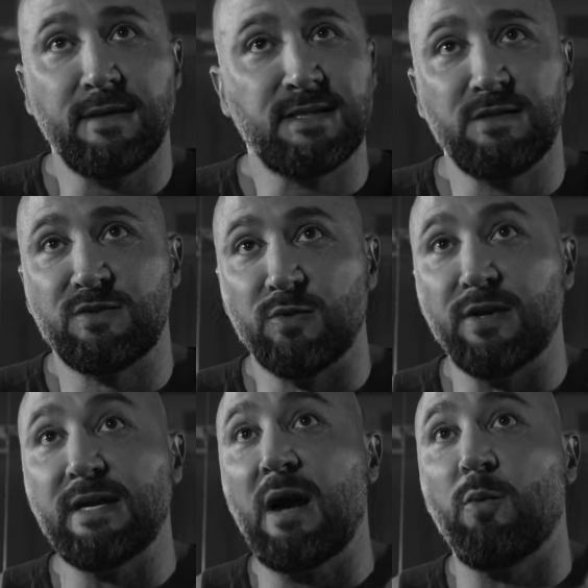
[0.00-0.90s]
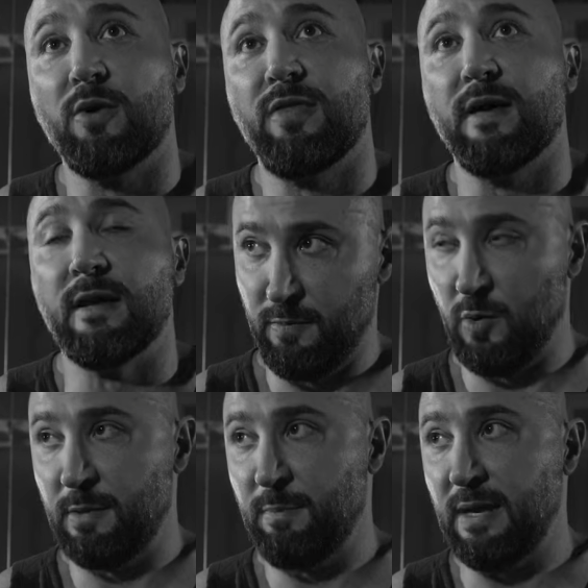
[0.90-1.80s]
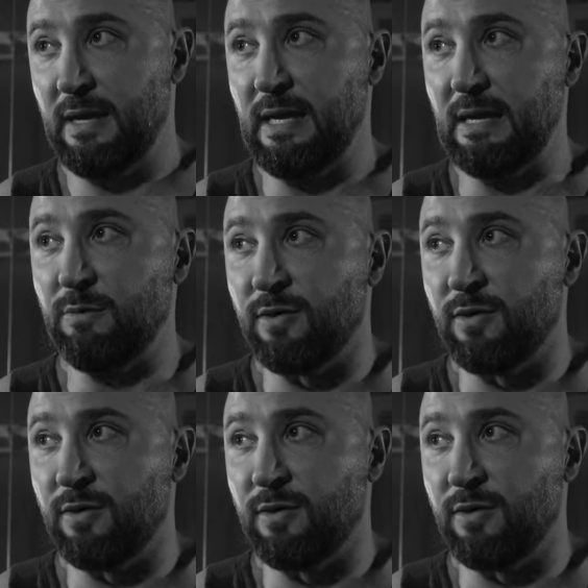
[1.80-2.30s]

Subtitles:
It's just really not worth it. The one big key